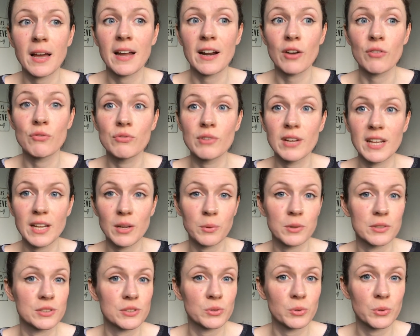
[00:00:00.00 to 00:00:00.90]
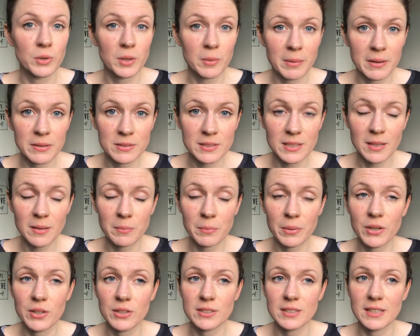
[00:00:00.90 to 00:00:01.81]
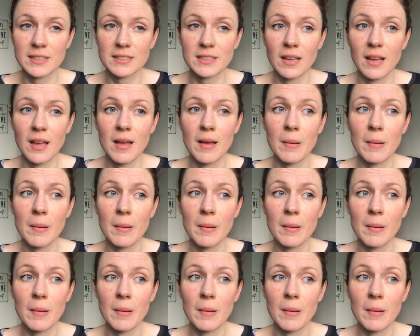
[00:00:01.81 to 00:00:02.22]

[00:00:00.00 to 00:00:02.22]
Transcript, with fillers: and I really want to talk about it because it's